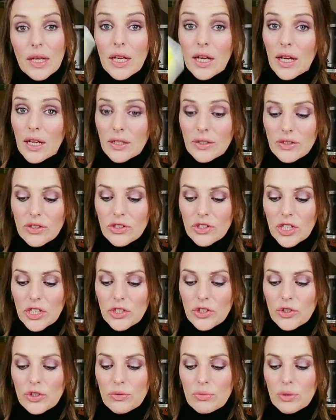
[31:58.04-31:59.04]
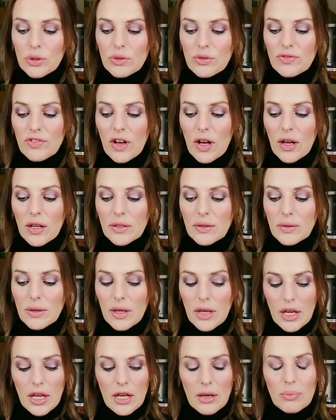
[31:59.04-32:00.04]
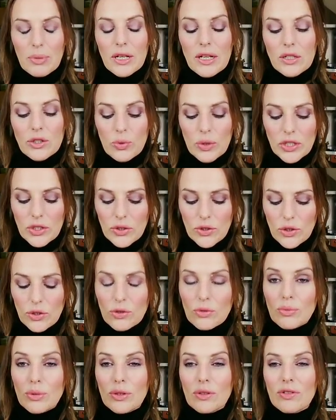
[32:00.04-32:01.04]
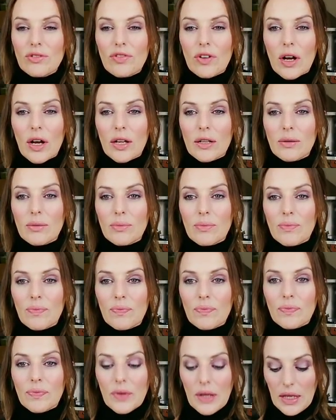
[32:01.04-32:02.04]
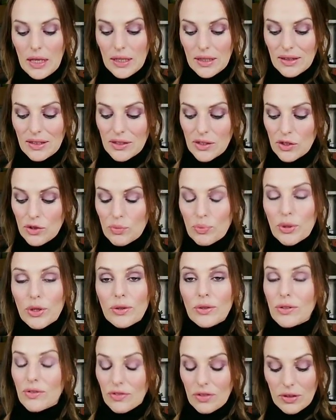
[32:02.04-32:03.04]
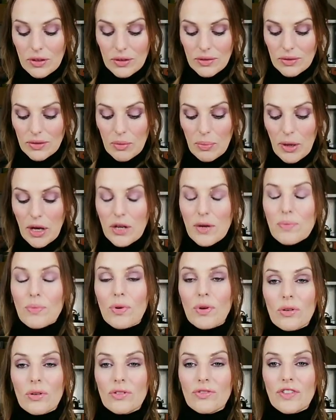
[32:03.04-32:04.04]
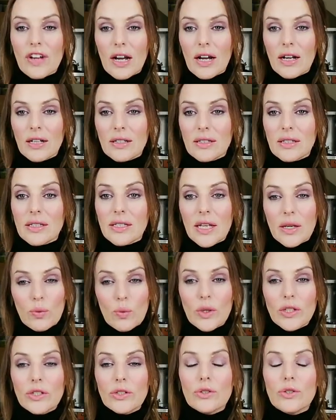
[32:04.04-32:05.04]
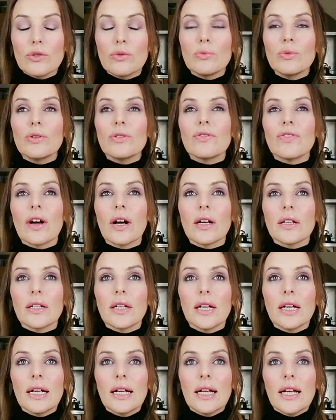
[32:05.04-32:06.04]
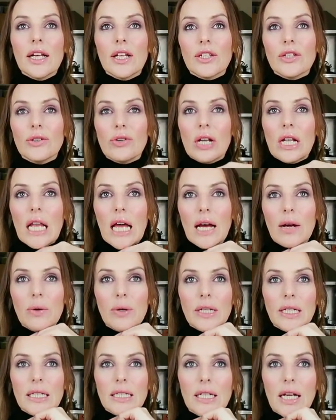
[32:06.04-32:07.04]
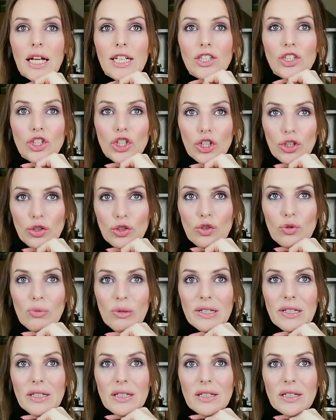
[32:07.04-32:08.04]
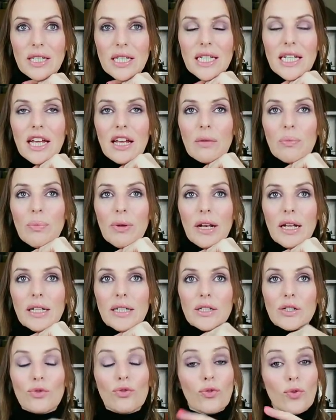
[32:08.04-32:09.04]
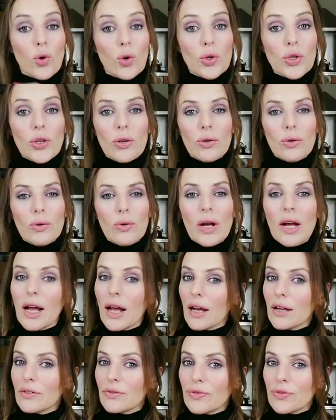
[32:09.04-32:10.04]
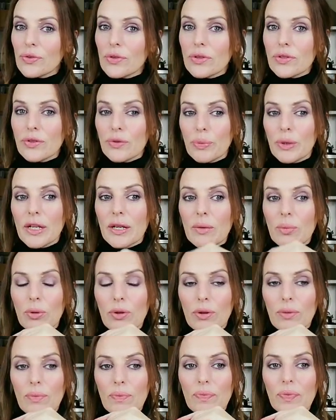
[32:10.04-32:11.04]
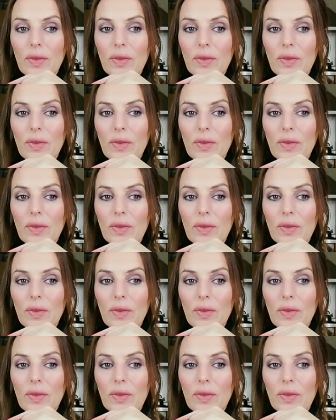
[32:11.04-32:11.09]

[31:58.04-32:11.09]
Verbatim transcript: I suggest you move on, because when you do move on, this is beautiful. The bottom of cards is saying, when you do move on, you're allowing a judgment to take place for you and for other people.